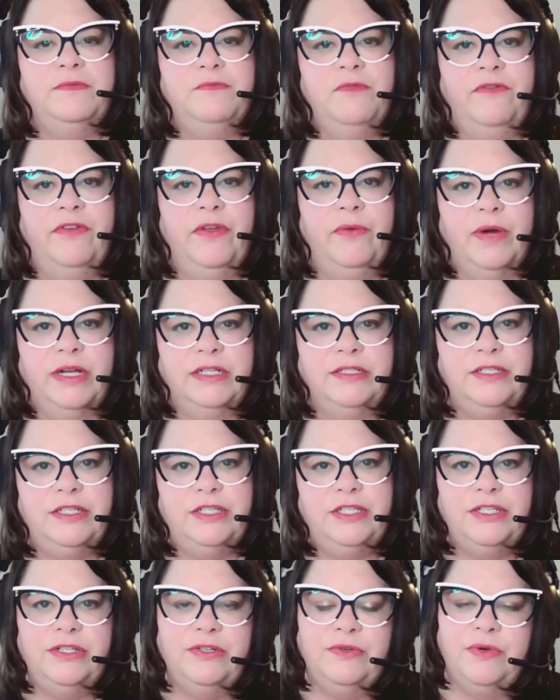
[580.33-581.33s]
movie wants to
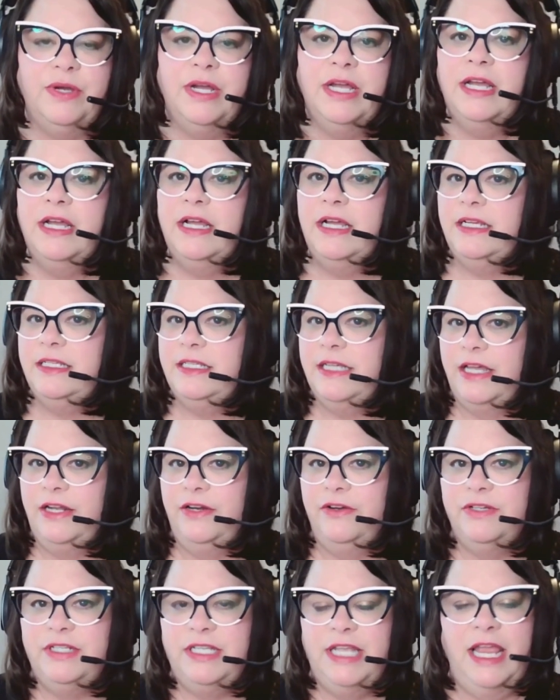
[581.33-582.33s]
do, is
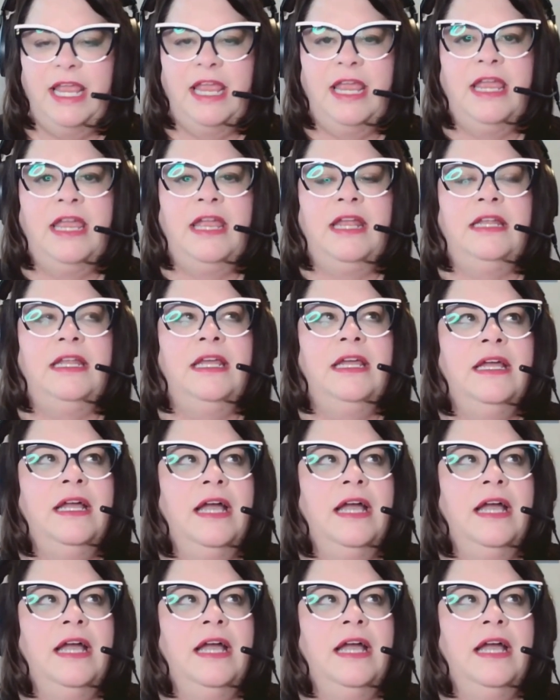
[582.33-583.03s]
entertain.